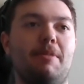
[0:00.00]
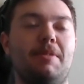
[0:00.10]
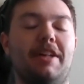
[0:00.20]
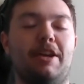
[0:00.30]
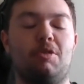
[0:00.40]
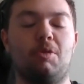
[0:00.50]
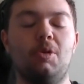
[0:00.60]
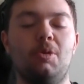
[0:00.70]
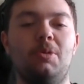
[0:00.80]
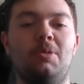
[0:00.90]
like do you think
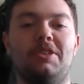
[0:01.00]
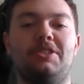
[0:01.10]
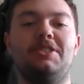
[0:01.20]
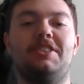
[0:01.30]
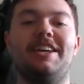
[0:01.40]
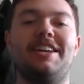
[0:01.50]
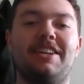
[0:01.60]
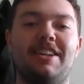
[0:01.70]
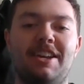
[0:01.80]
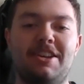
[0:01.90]
they may be like
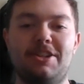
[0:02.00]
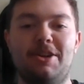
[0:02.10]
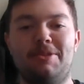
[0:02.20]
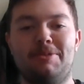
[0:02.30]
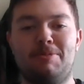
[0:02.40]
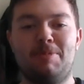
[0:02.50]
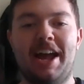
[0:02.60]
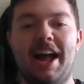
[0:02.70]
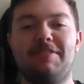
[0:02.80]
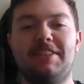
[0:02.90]
cruel, or do you think,
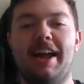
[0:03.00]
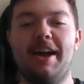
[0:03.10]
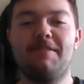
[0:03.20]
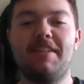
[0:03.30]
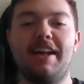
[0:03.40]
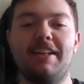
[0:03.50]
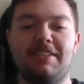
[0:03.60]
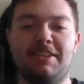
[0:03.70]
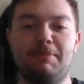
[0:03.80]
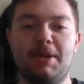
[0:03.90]
we
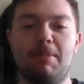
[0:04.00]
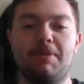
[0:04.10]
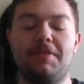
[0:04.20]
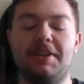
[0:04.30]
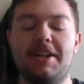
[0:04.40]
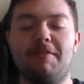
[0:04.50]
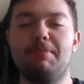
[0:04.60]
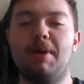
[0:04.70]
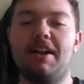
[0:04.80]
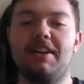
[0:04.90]
have to have that
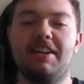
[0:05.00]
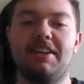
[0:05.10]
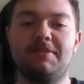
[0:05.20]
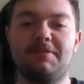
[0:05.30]
to be able to feed